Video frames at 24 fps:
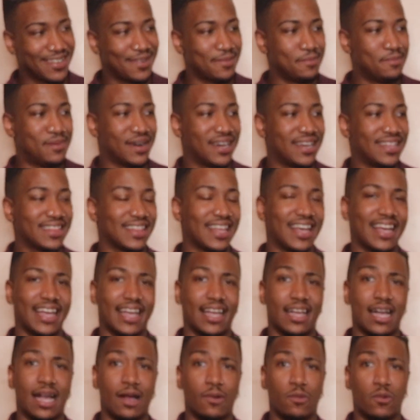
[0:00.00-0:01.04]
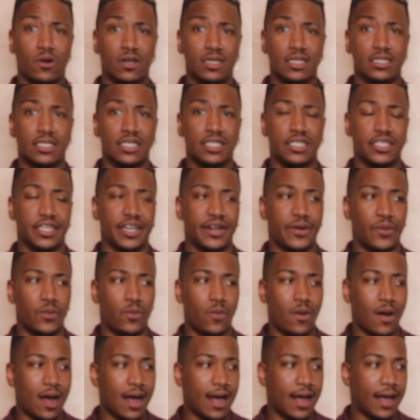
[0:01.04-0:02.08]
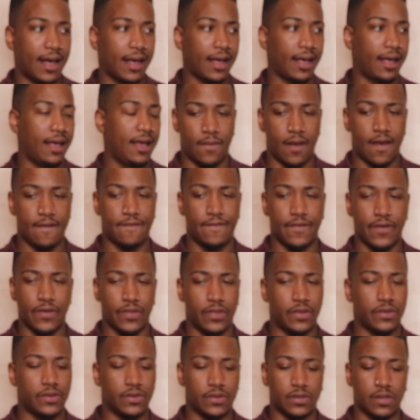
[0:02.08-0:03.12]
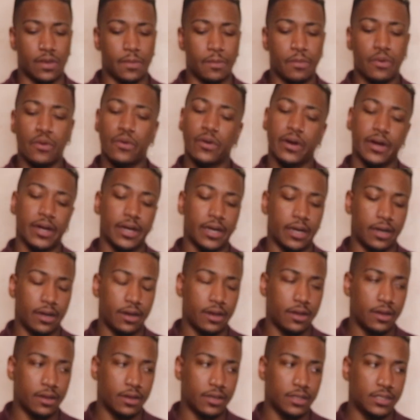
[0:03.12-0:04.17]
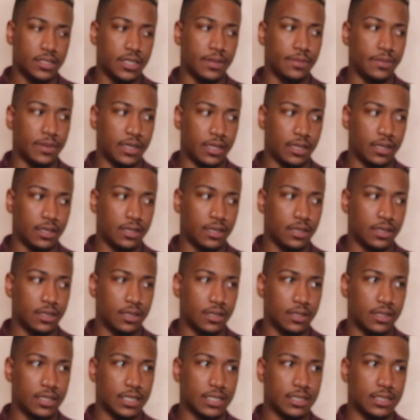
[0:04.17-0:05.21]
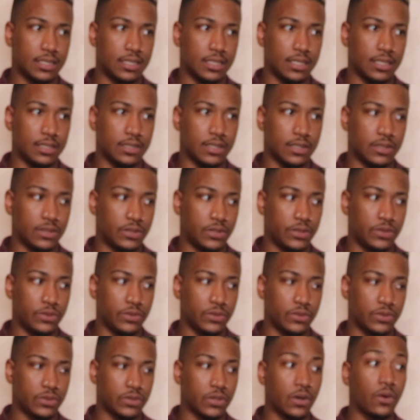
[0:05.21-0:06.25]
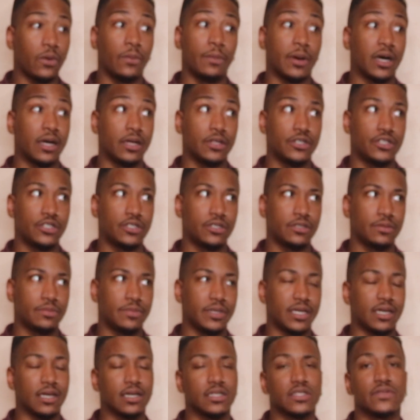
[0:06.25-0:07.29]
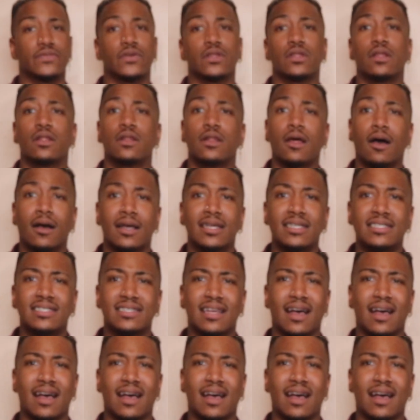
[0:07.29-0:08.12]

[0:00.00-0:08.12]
But like, I wanted to share why I feel this is important to me, this season two, so much. Because for the longest